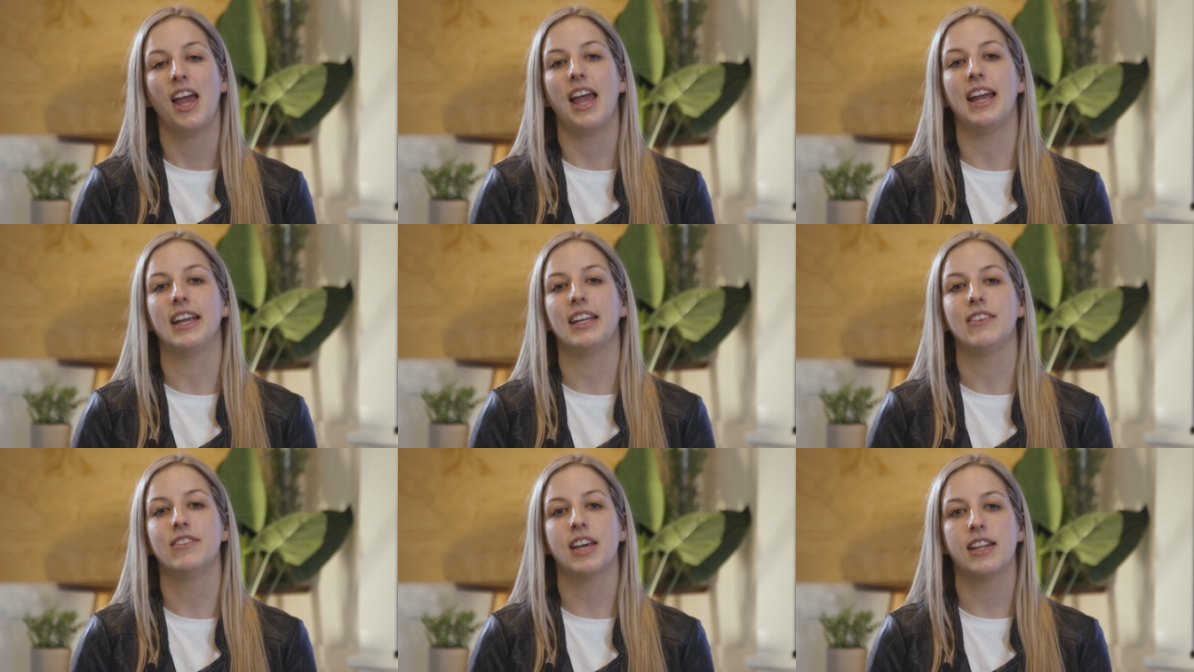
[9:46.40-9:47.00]
it
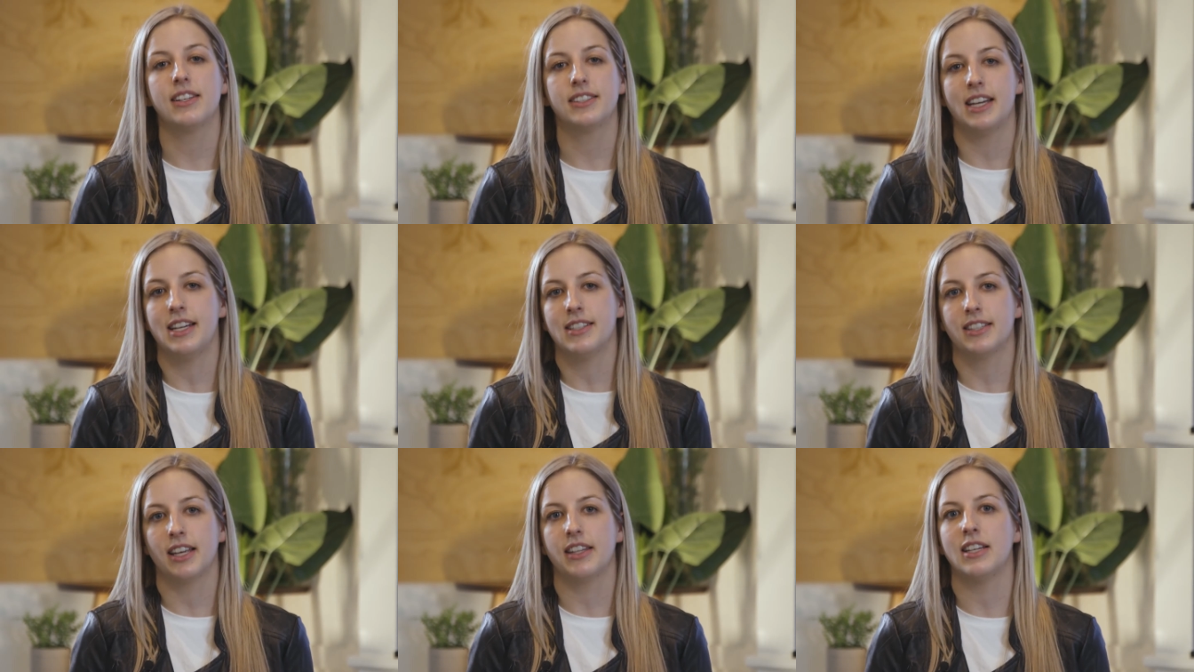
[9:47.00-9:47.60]
gives that
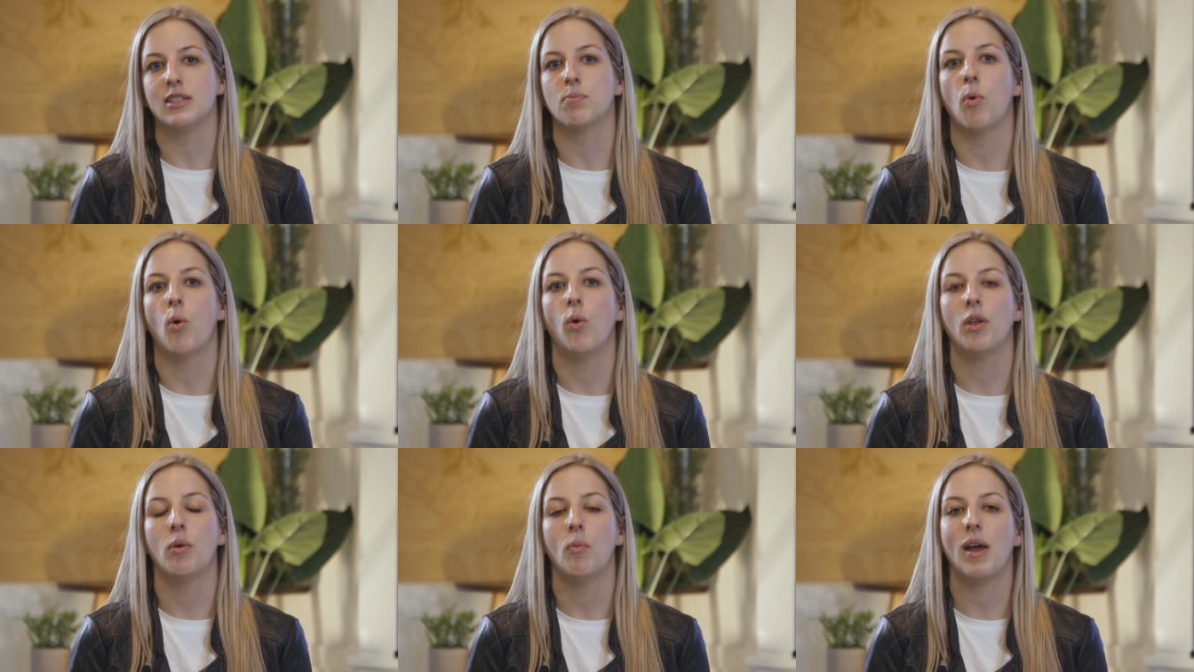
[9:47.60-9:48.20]
sense that there's
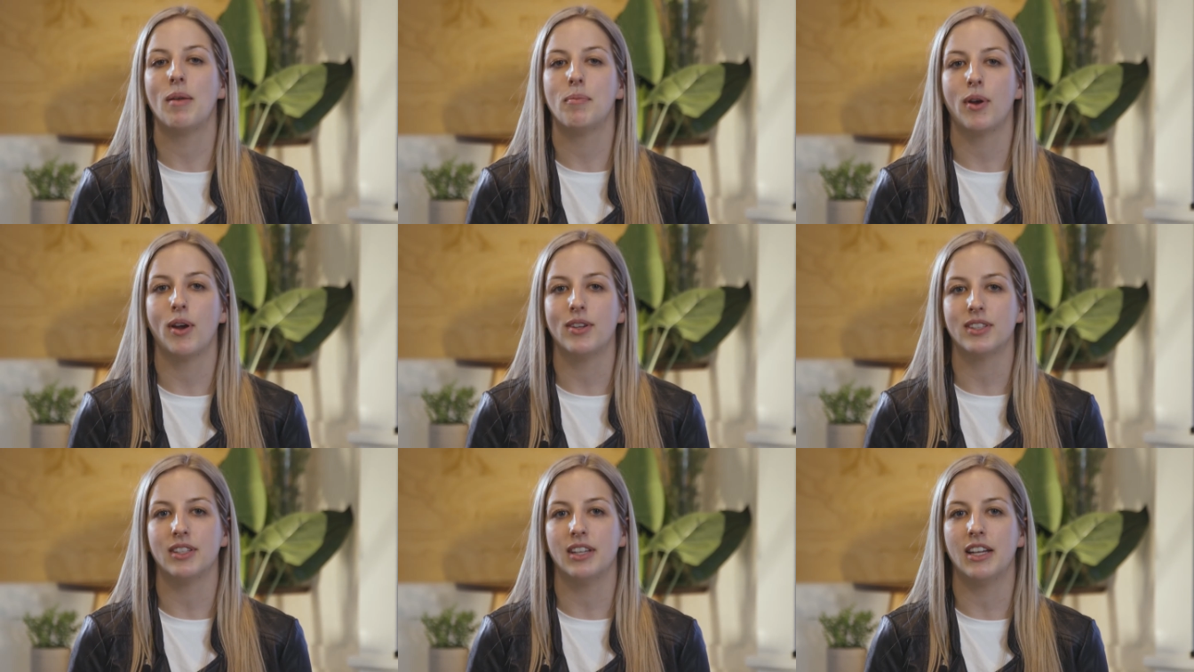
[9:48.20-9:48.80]
more than one
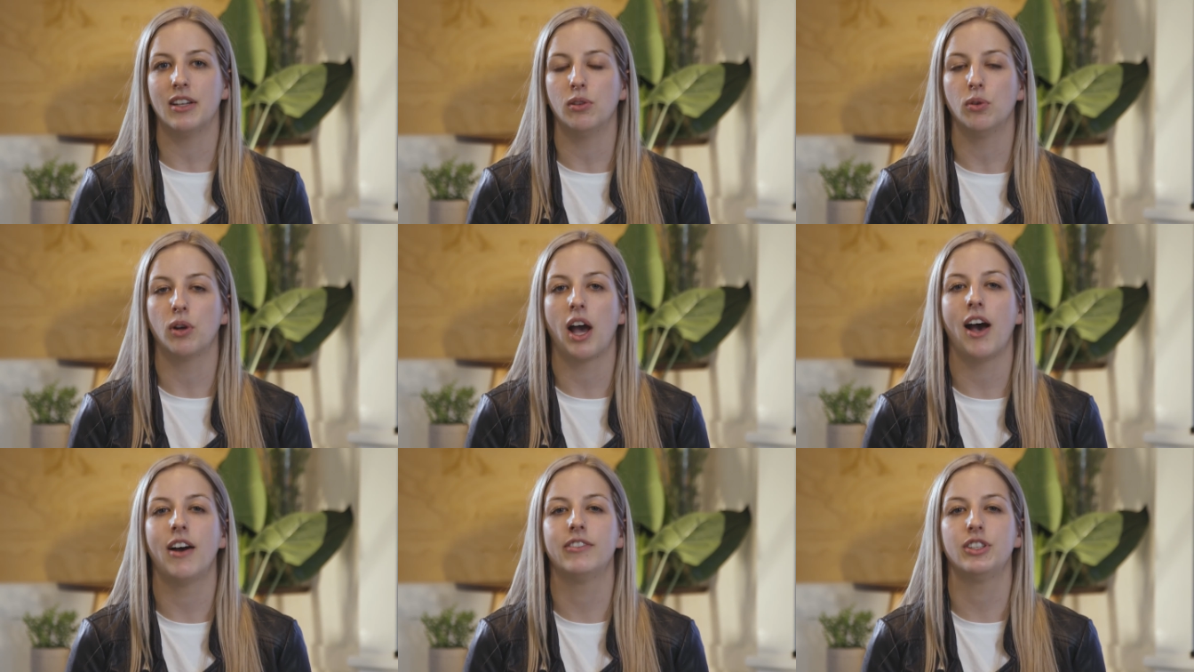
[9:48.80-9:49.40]
person there to look
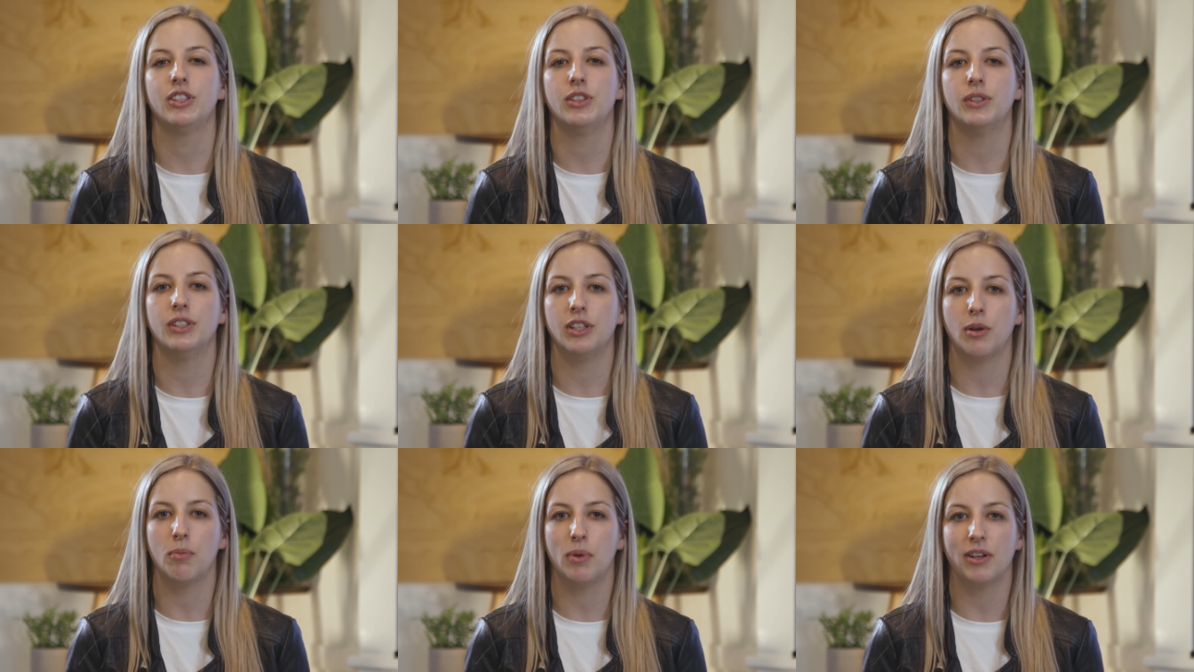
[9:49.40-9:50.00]
after you and
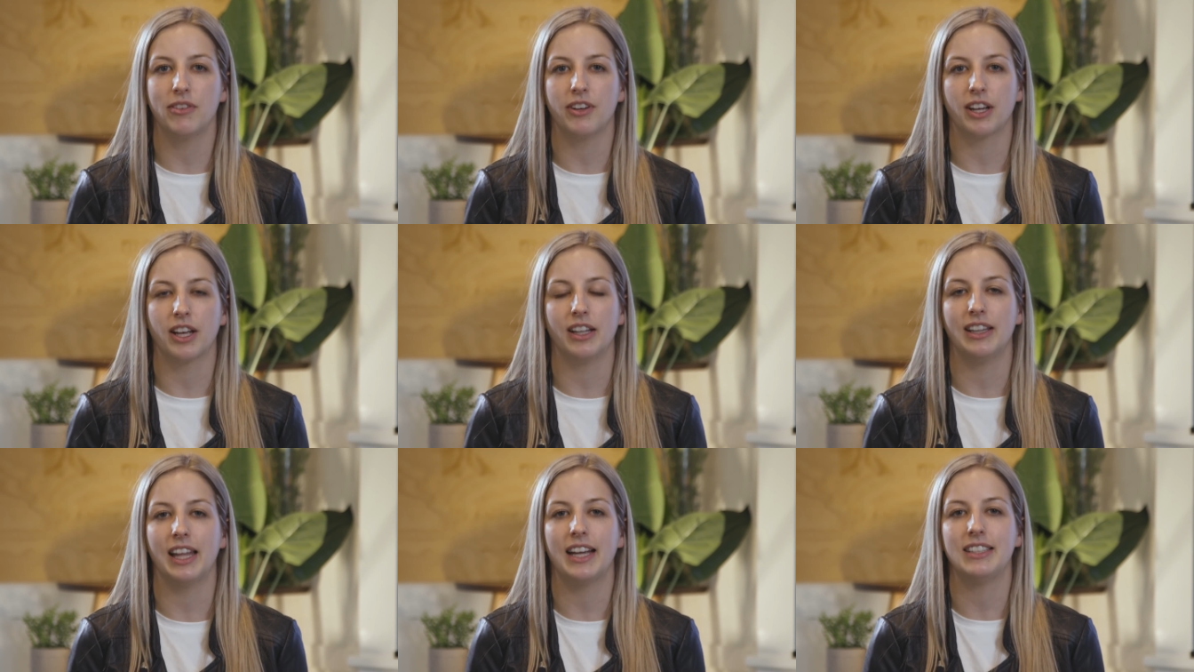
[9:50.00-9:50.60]
you're a bit of a
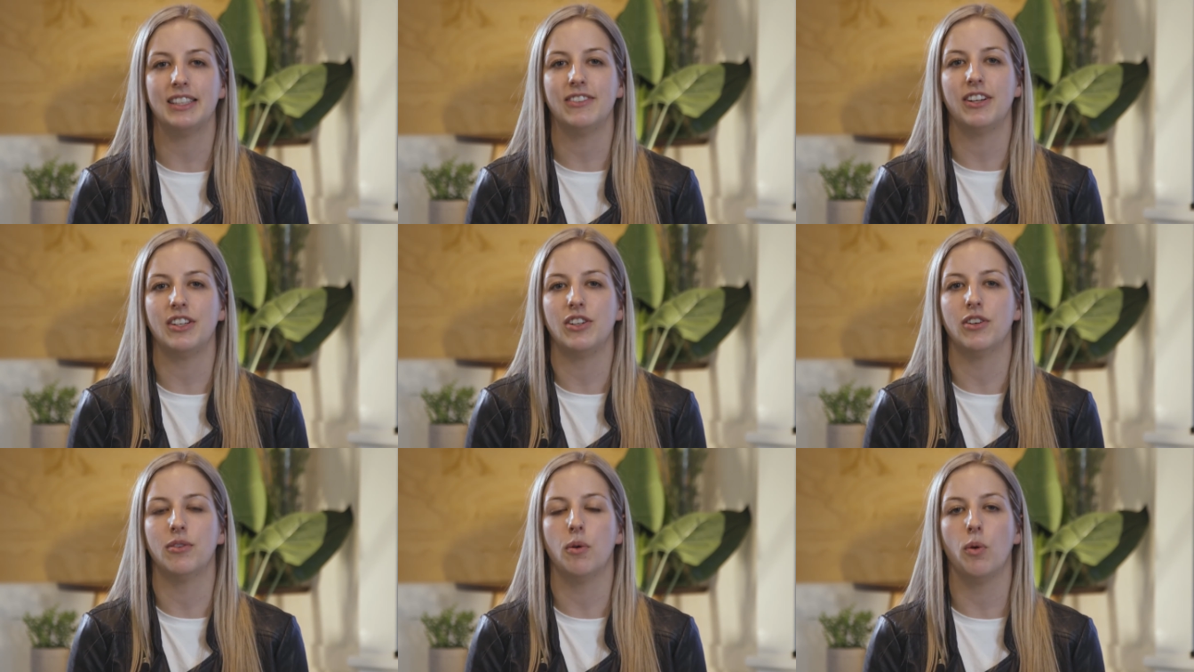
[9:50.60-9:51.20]
collective and
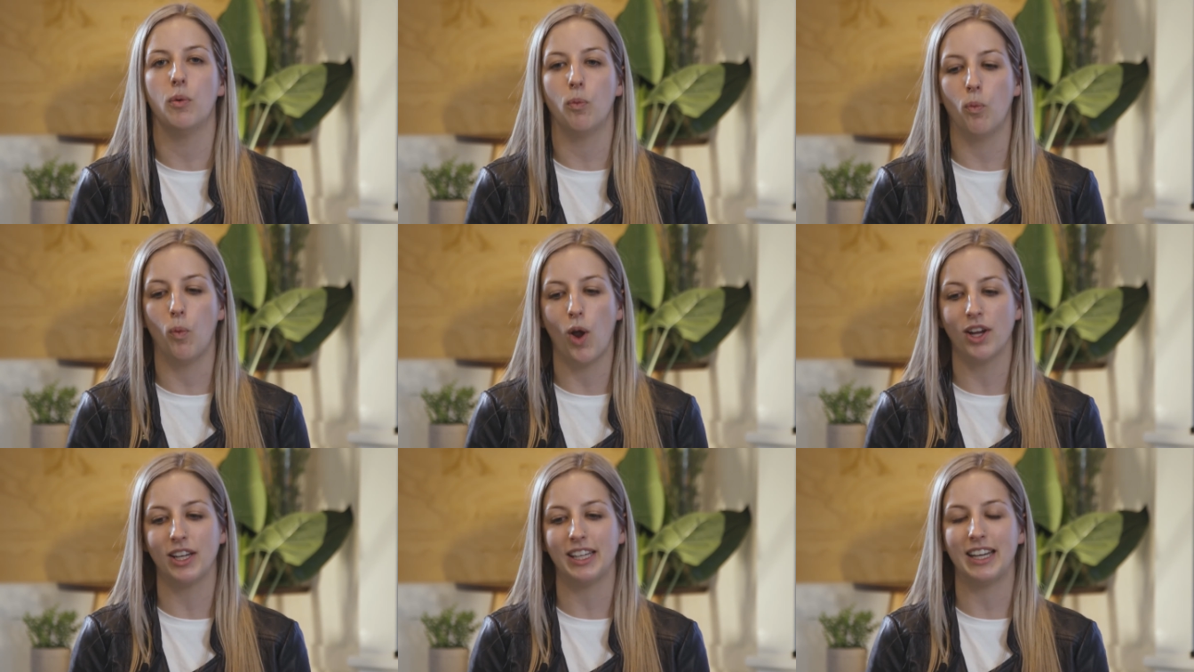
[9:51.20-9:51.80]
you're
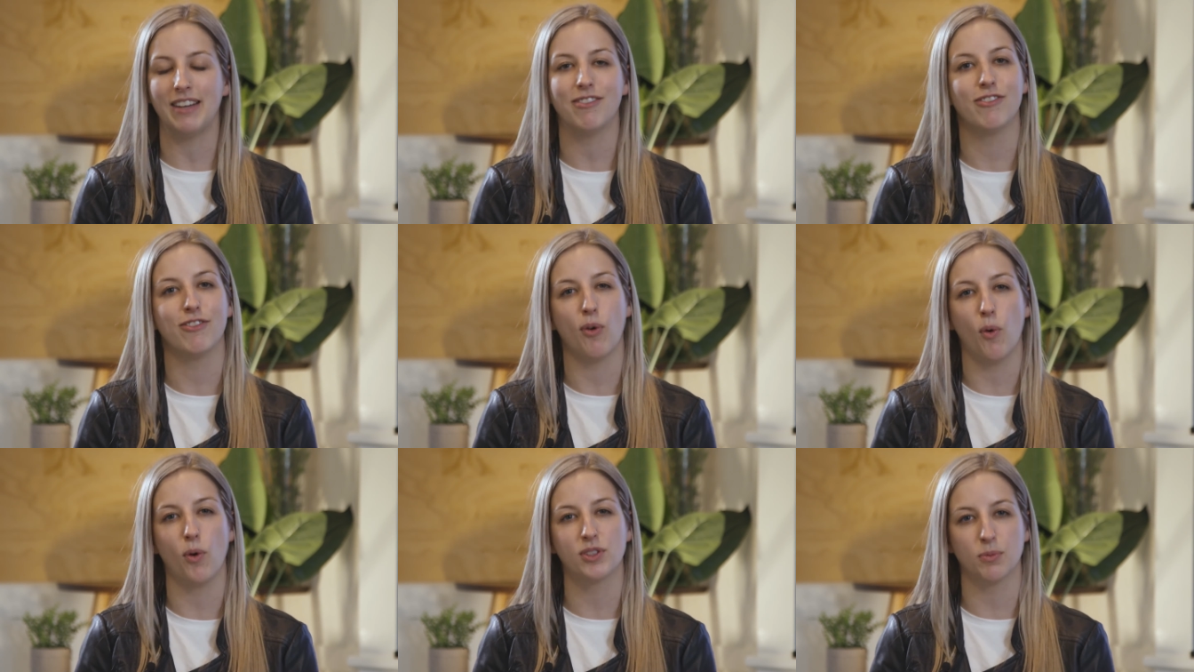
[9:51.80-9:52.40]
working in
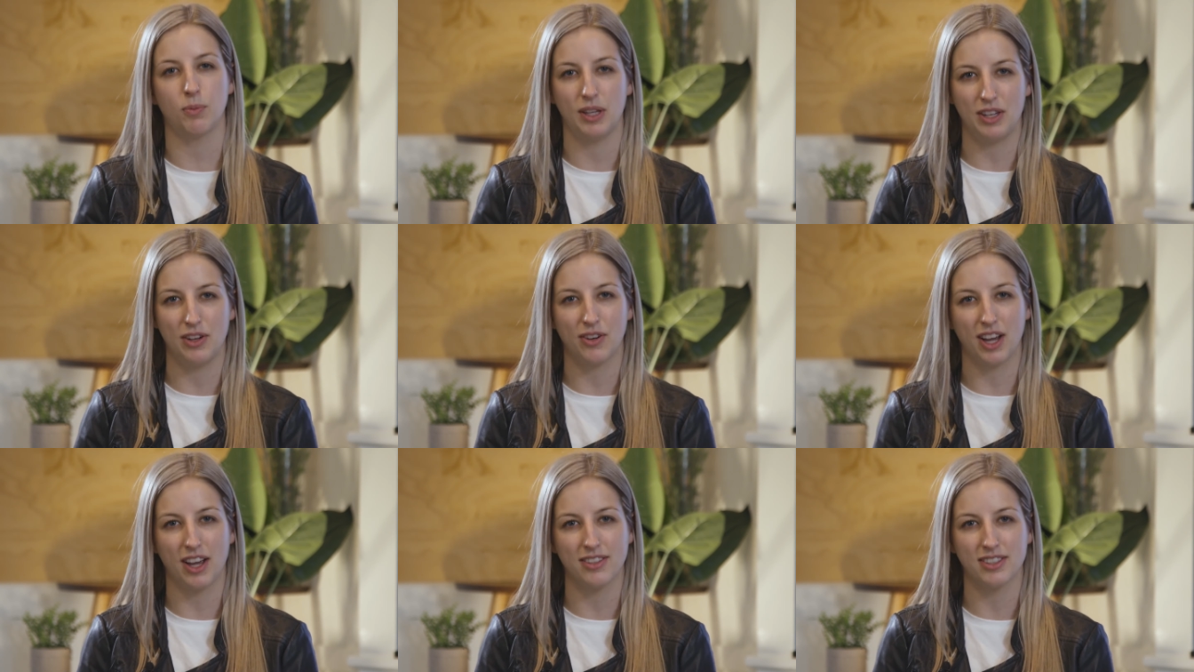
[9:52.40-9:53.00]
force with
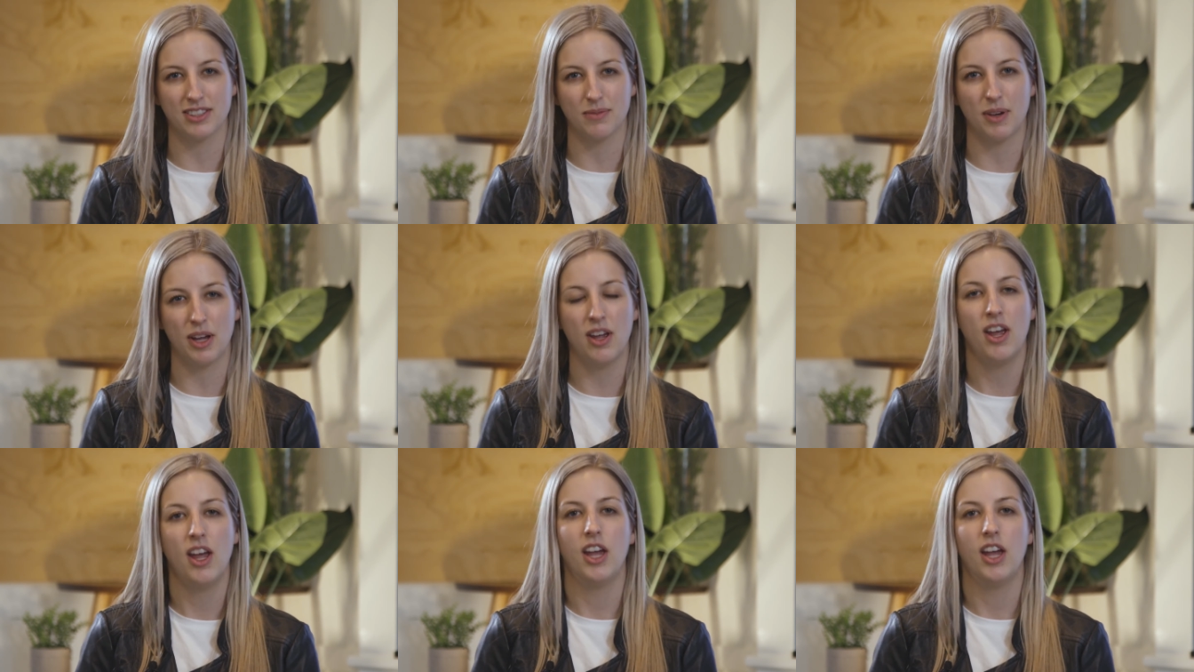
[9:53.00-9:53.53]
your customer.